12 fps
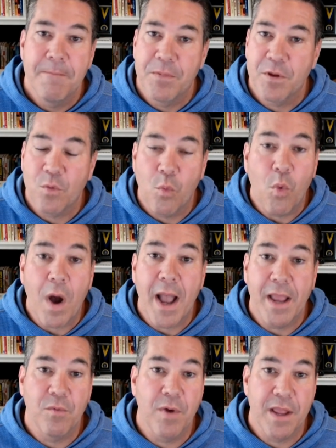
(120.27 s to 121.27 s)
There's a
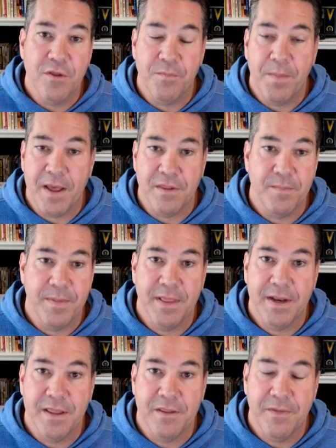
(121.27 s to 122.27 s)
wide range of
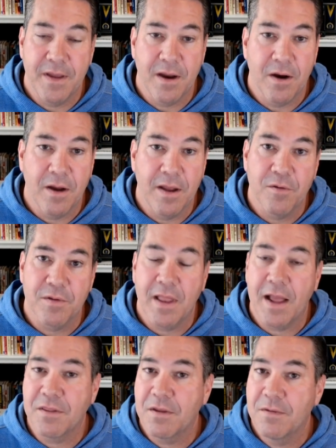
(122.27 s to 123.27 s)
possibilities there, and there's
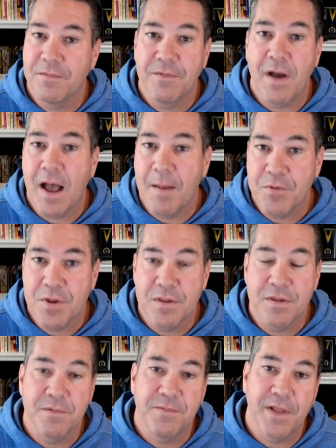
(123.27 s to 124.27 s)
lots of
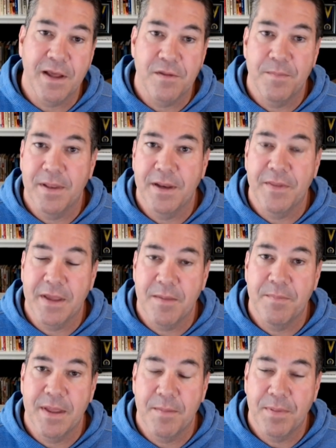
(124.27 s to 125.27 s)
options and flexibility that
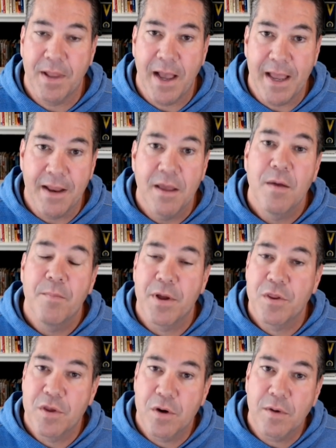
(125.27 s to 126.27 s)
could be applied.
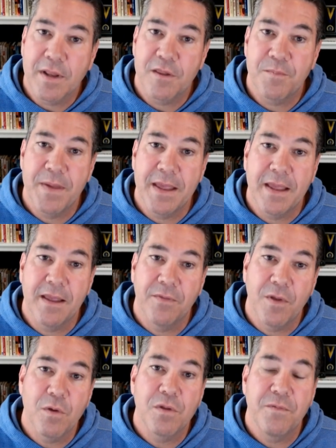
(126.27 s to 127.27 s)
But generally speaking,
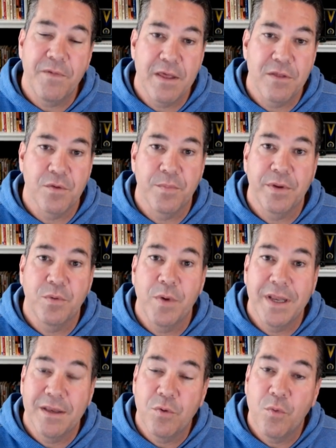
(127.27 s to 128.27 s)
those fees are
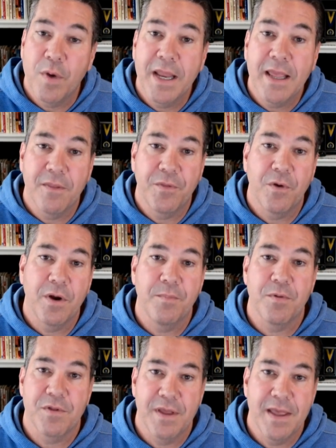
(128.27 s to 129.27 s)
between 20 and
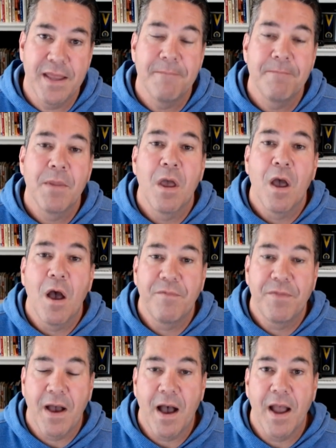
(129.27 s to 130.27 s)
30%
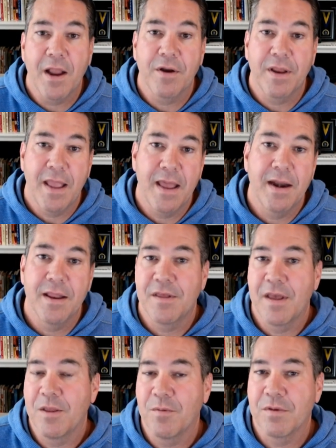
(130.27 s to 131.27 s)
of the hired
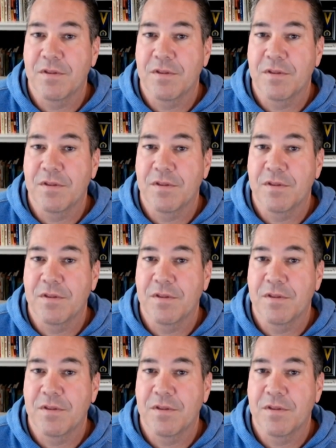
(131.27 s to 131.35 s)
candidate's annual